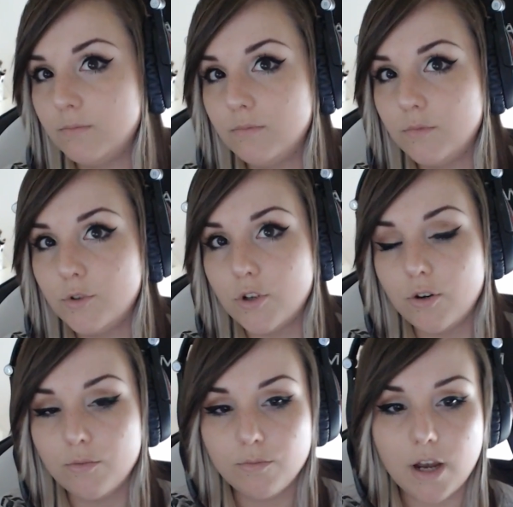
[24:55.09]

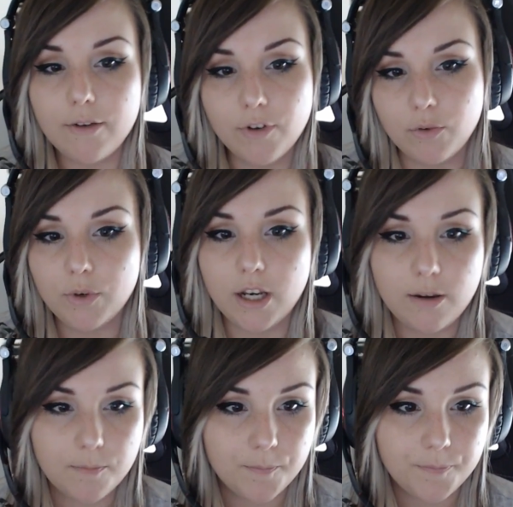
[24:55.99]
So I'm fine with it.
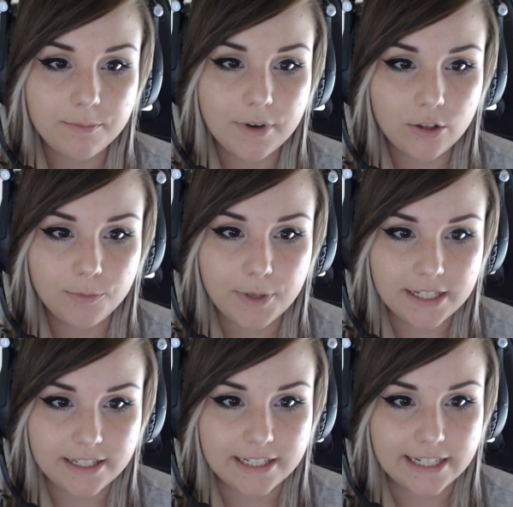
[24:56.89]

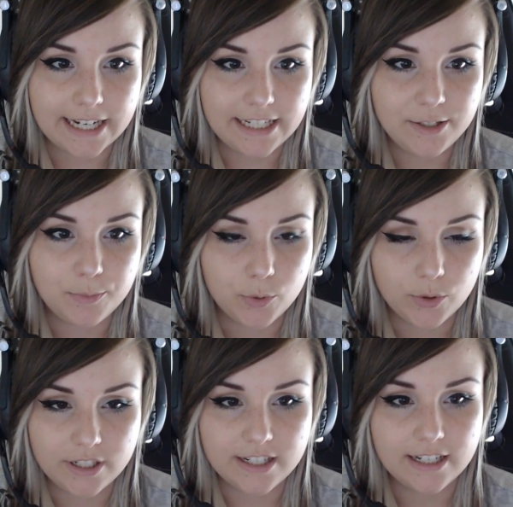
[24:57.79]
Maldopez Crespo
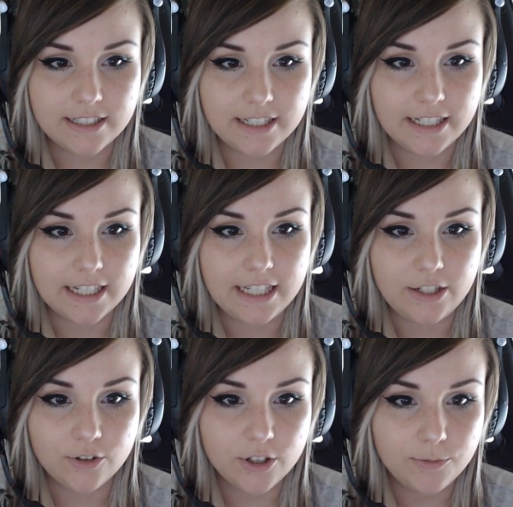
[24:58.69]
is asking, in
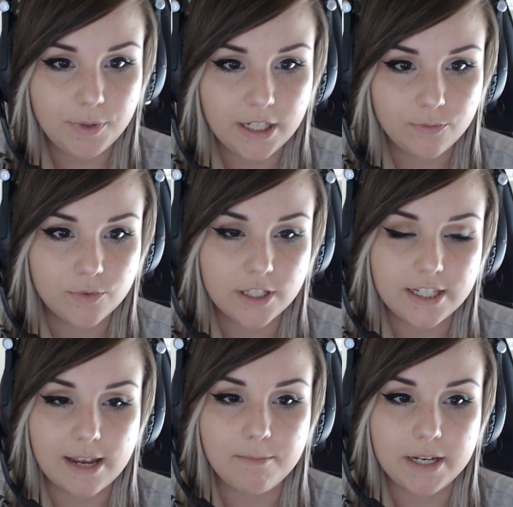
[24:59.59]
your opinion, what's
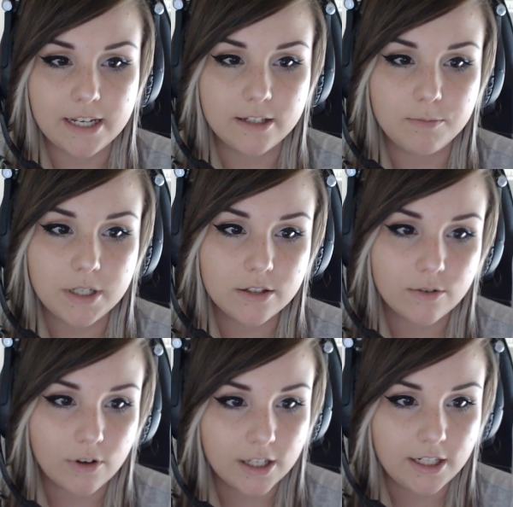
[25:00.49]
MBK's biggest
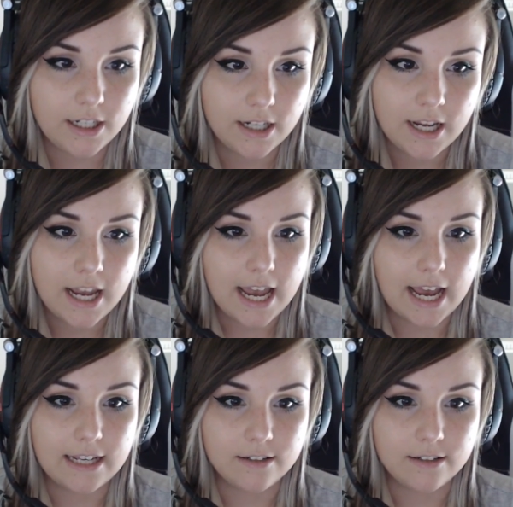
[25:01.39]
quality as a